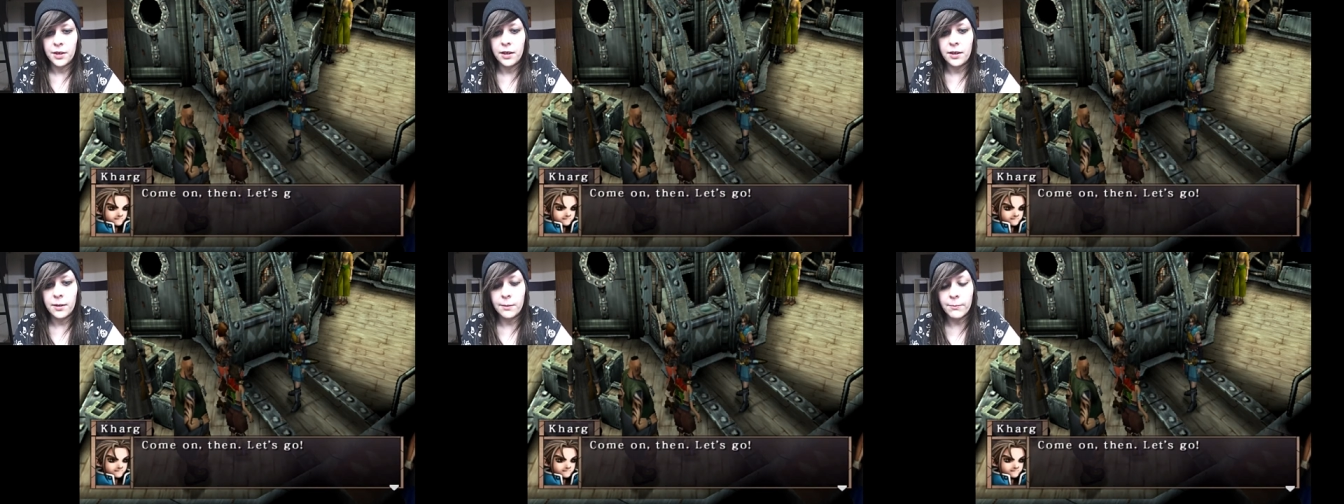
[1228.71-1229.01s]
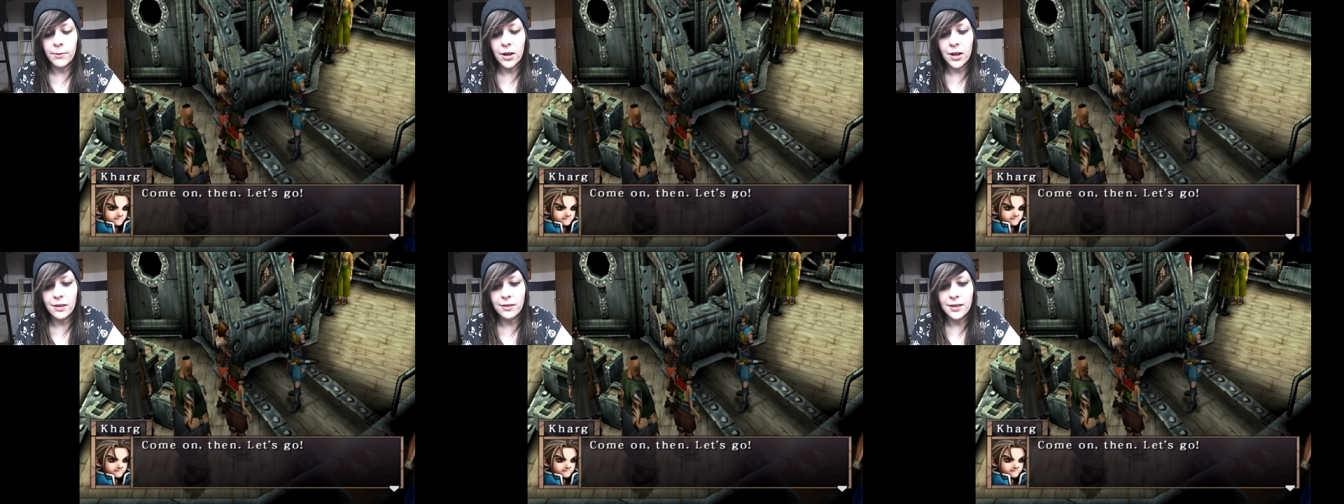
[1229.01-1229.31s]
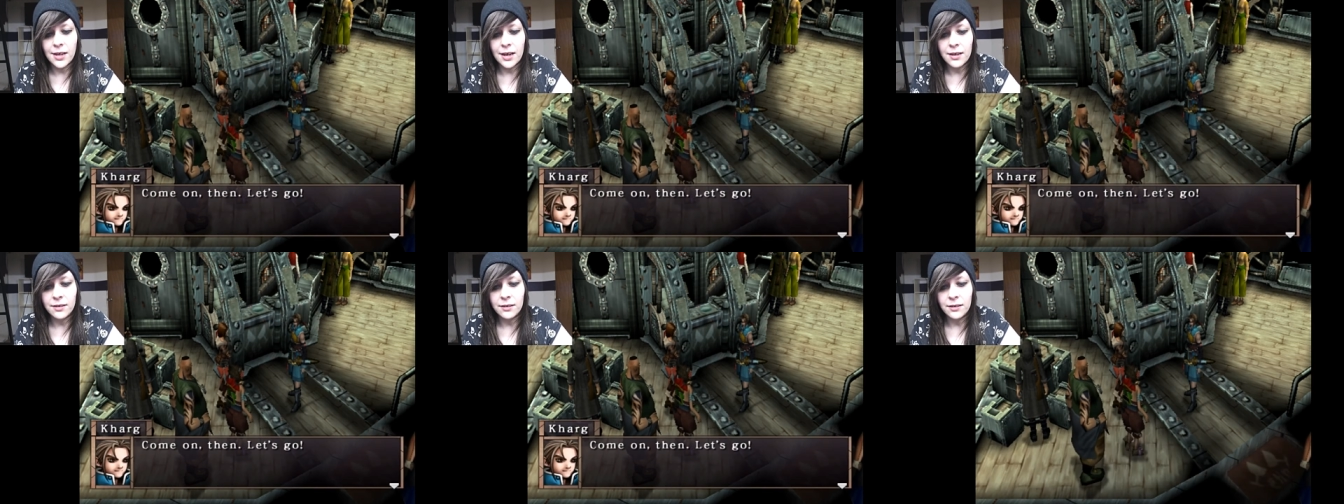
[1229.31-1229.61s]
Come on
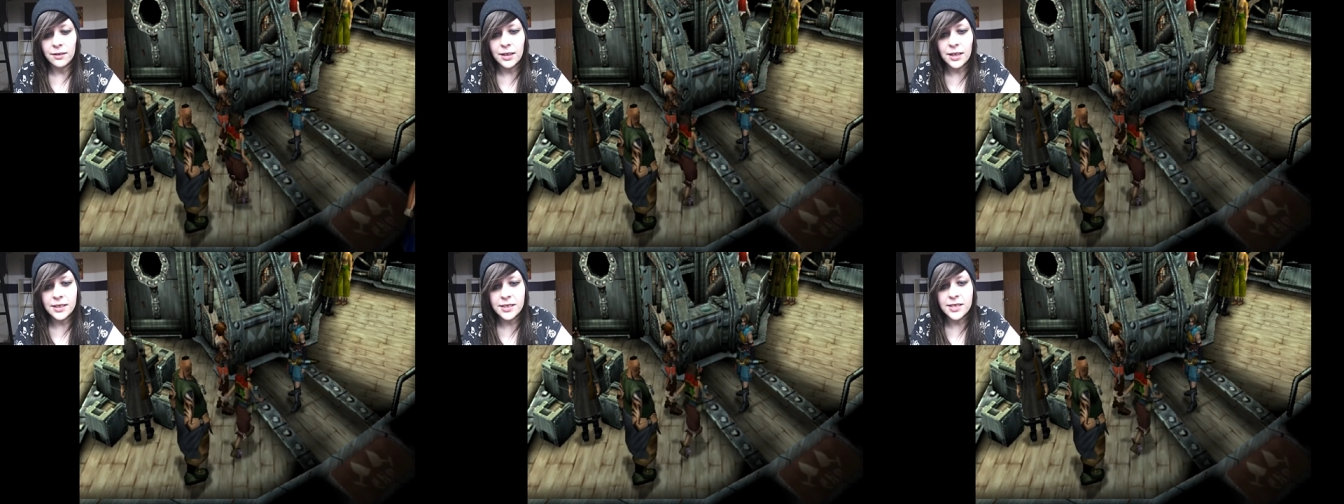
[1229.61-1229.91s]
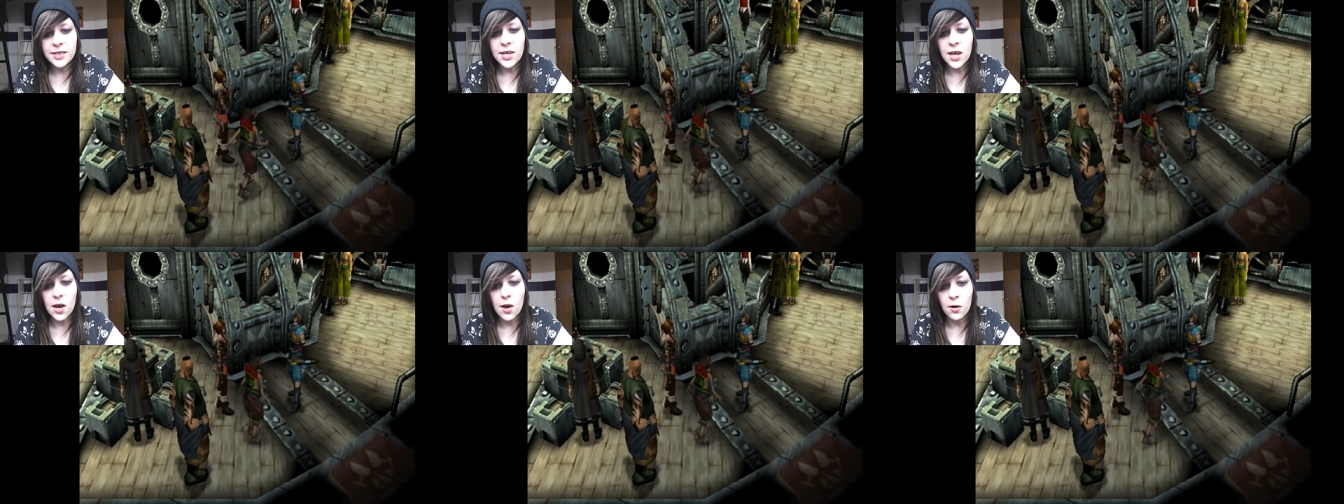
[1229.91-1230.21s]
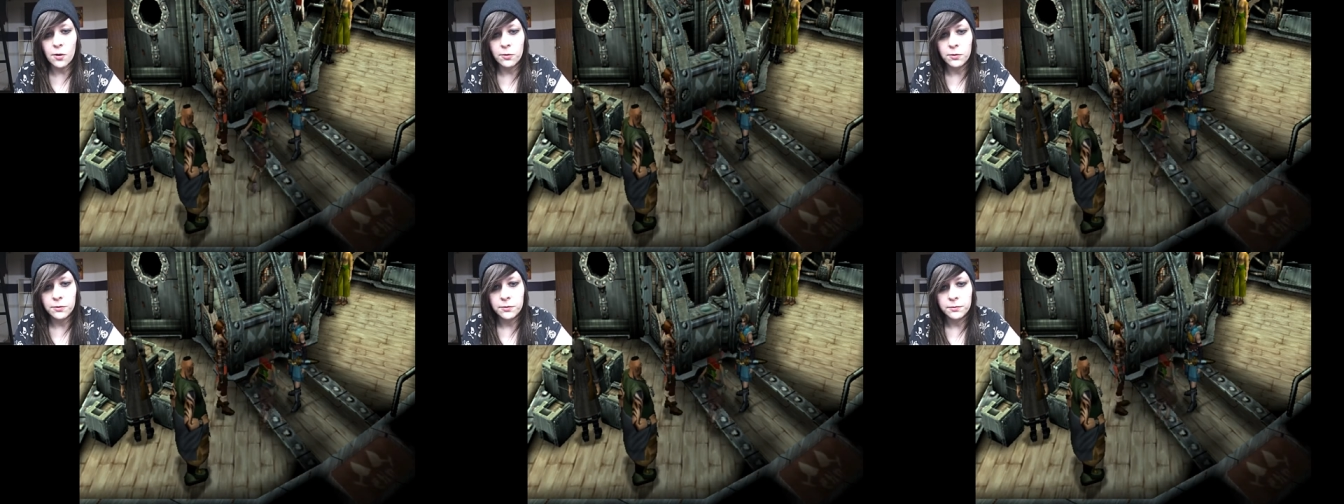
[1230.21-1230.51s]
then, let's
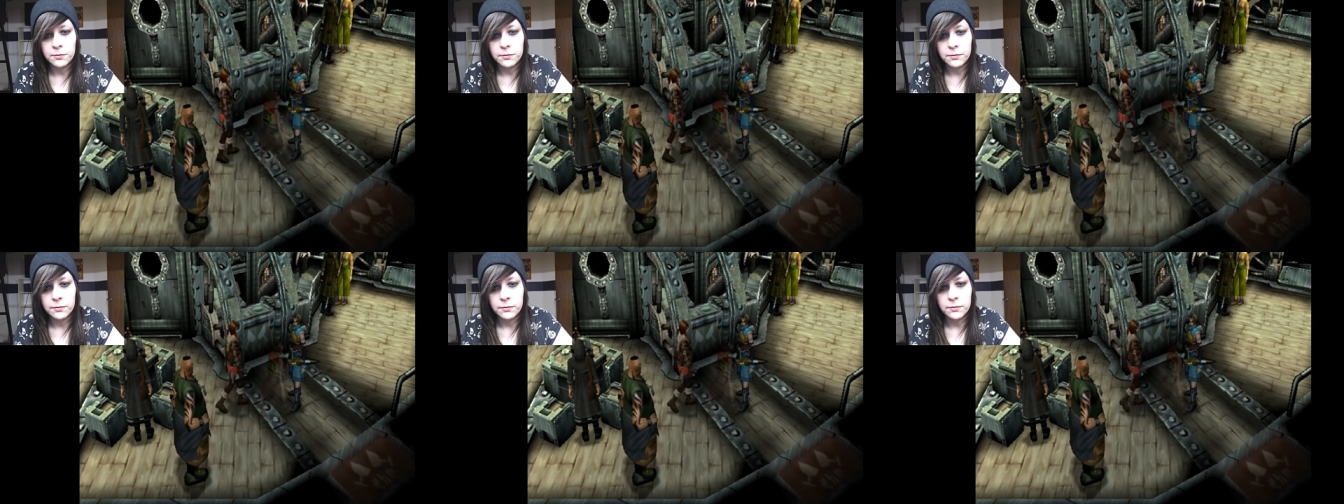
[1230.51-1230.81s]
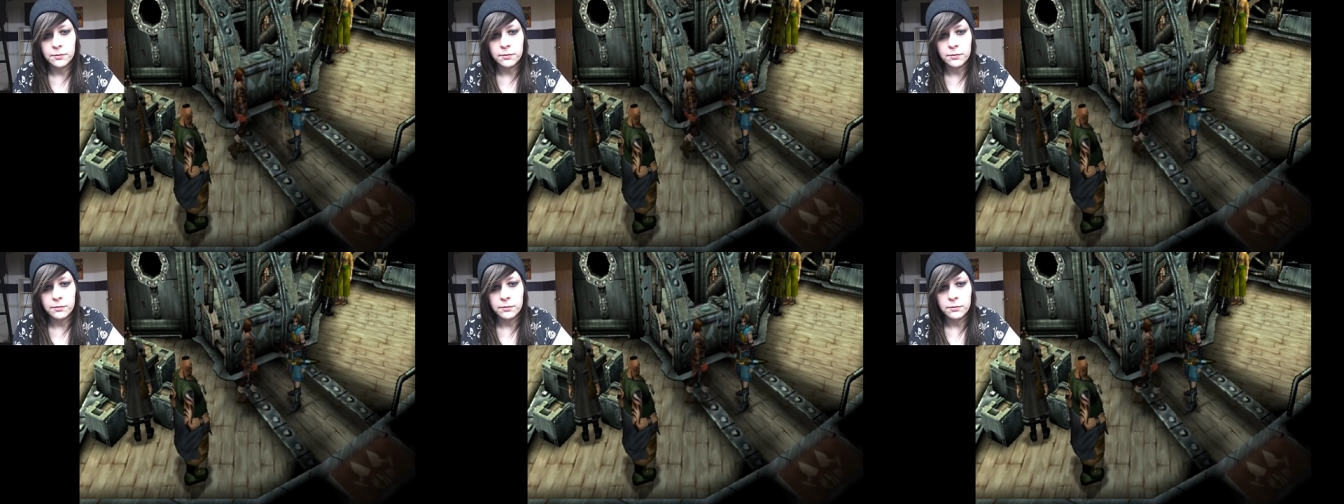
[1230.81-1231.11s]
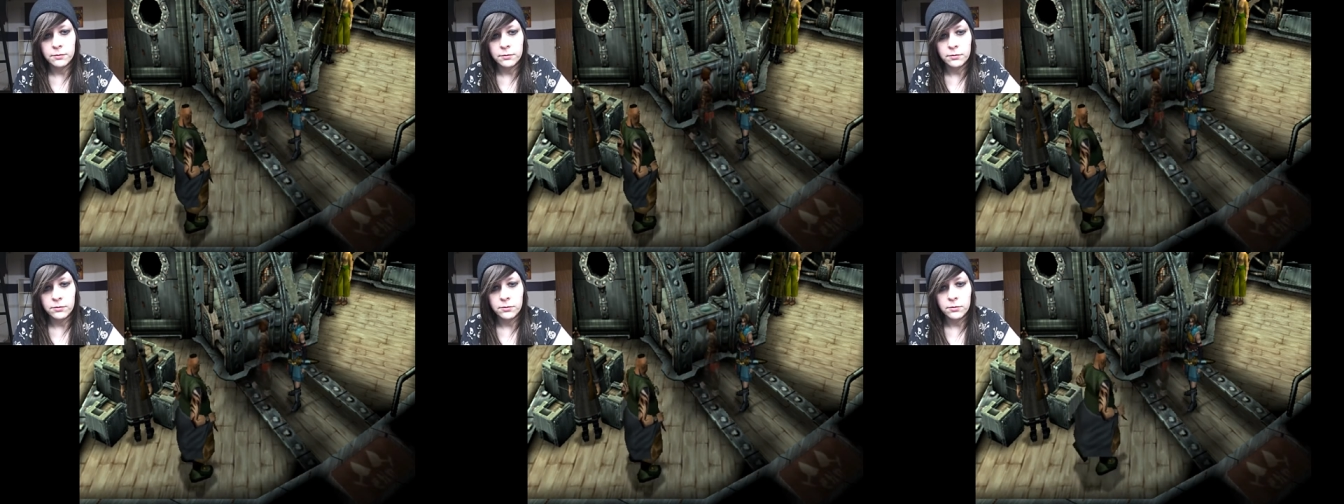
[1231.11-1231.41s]
go.
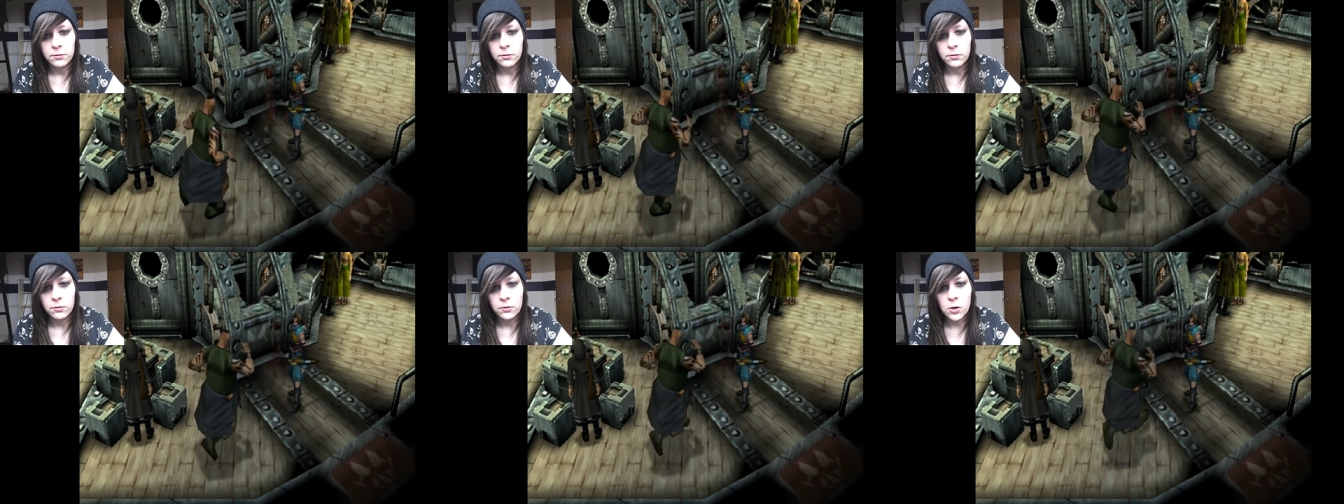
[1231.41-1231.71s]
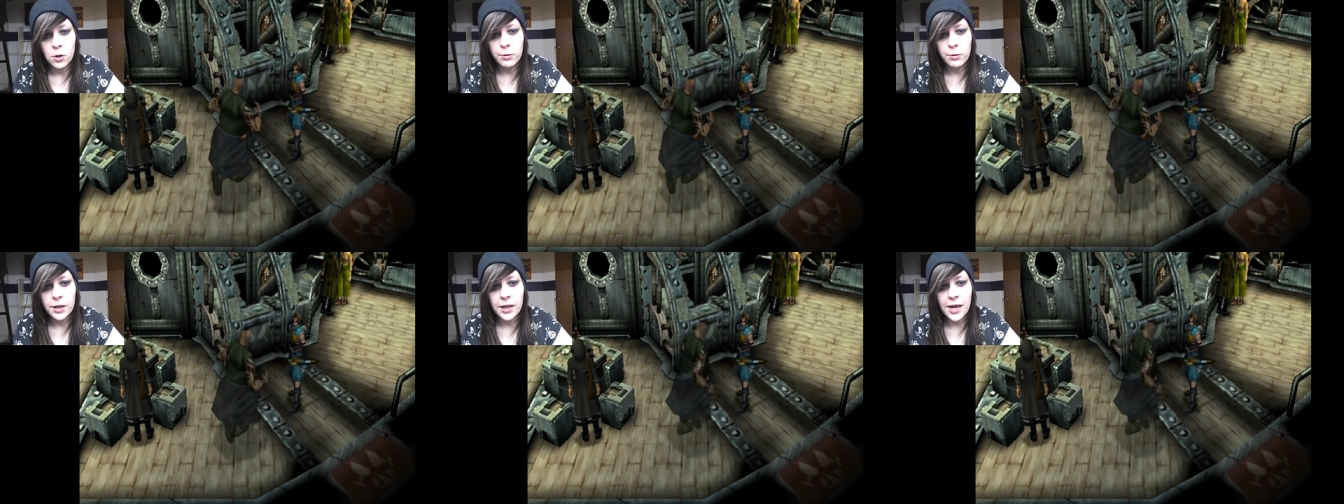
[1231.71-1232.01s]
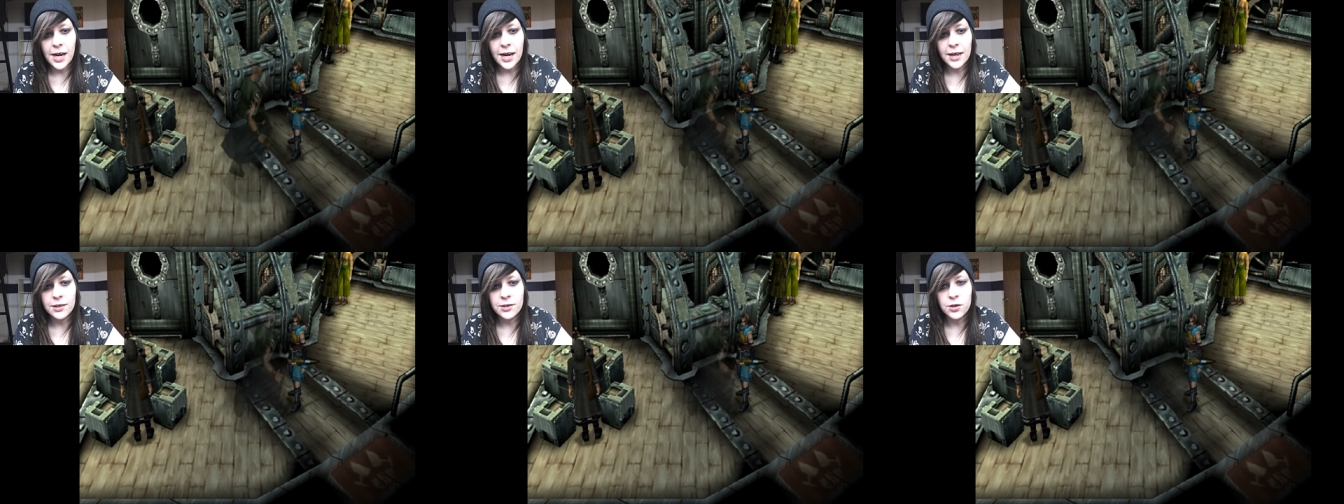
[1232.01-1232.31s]

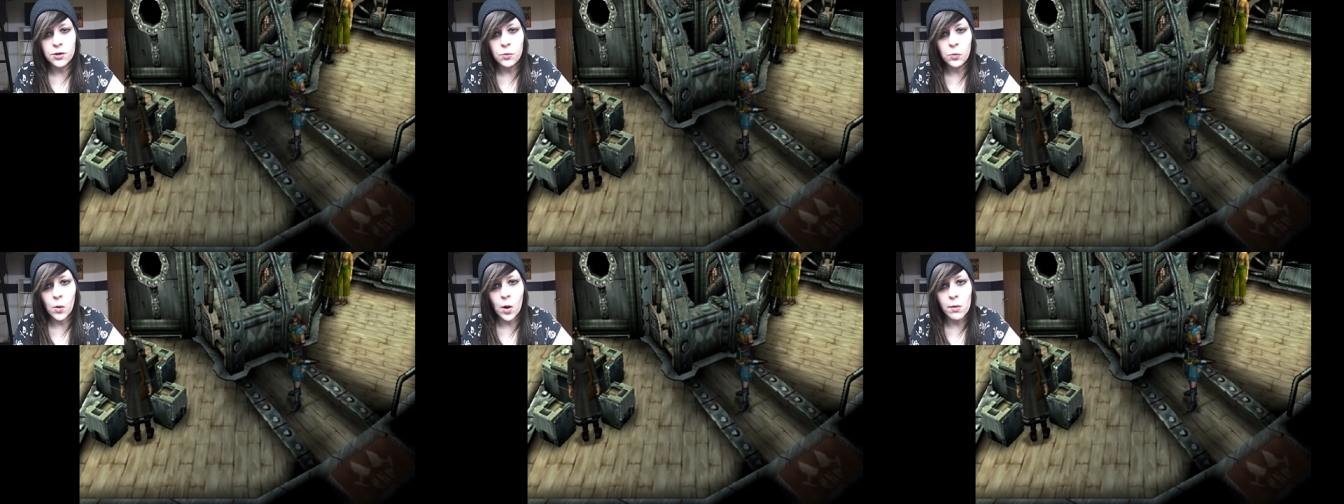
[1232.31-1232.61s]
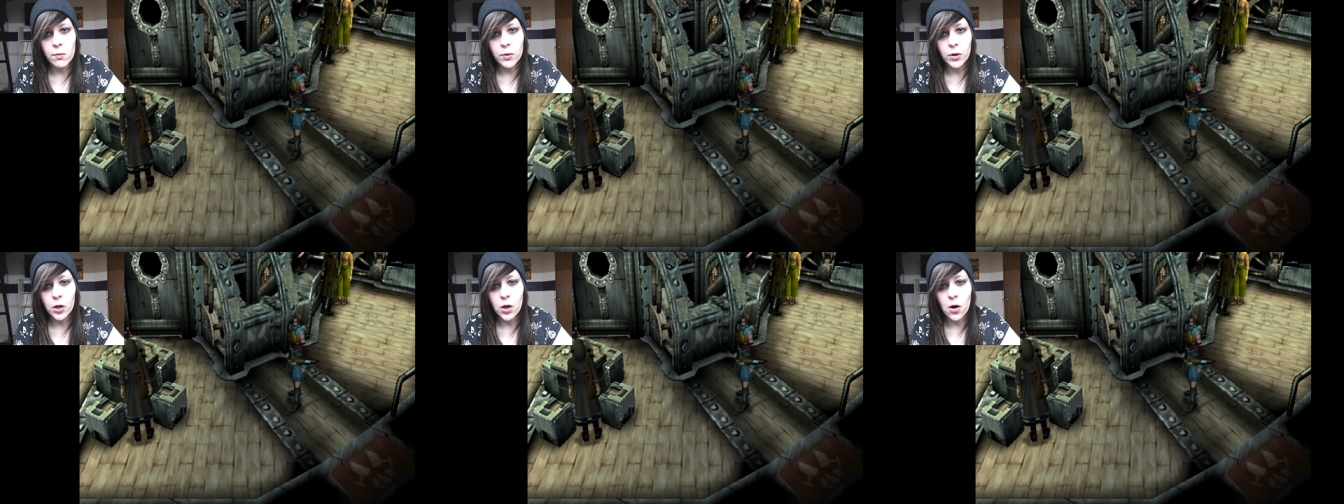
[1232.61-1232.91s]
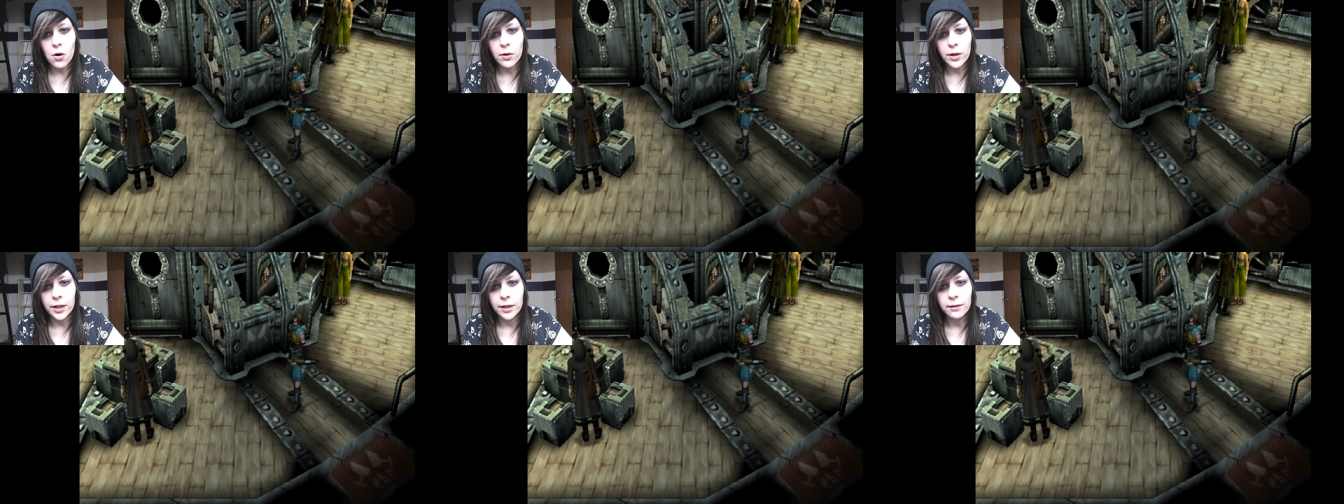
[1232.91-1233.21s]
Nobody answered where we're
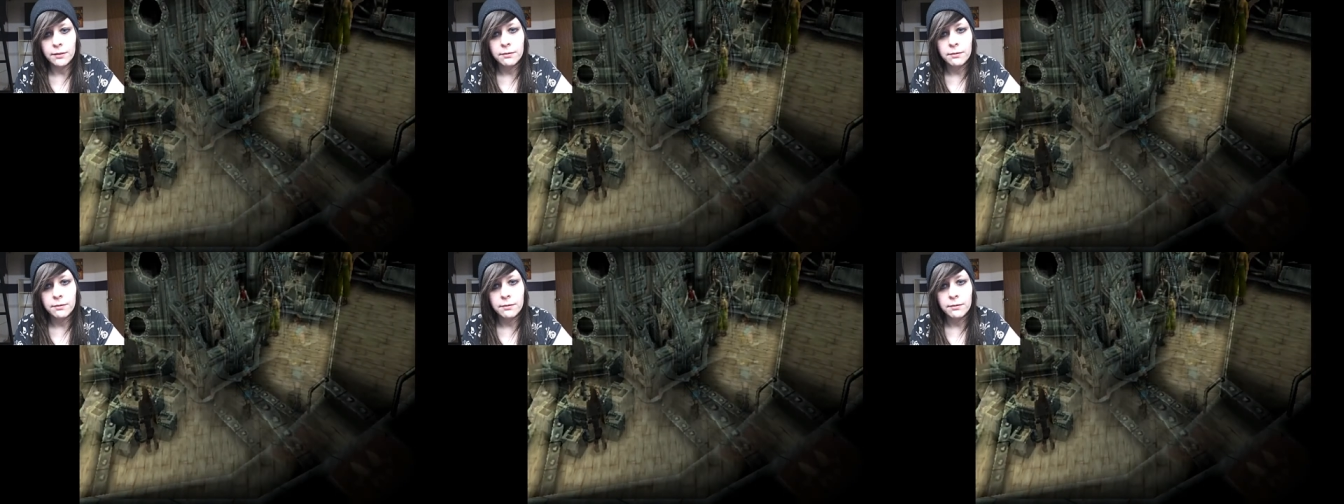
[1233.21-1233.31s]
going.